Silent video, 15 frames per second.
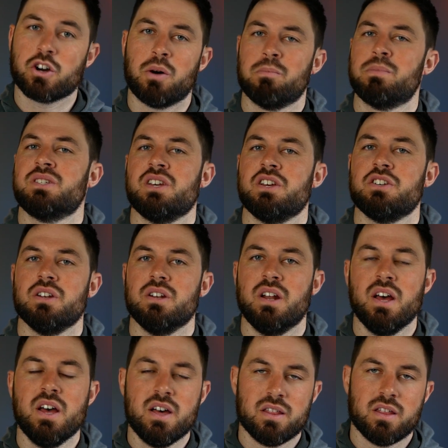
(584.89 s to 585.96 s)
composition
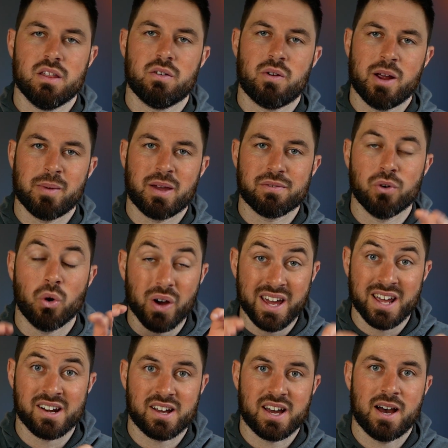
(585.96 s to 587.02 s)
that they're aiming for
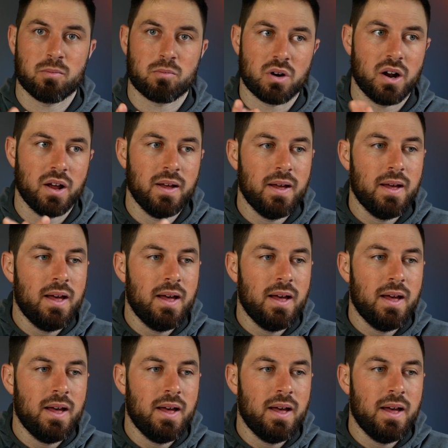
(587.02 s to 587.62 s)
in camera.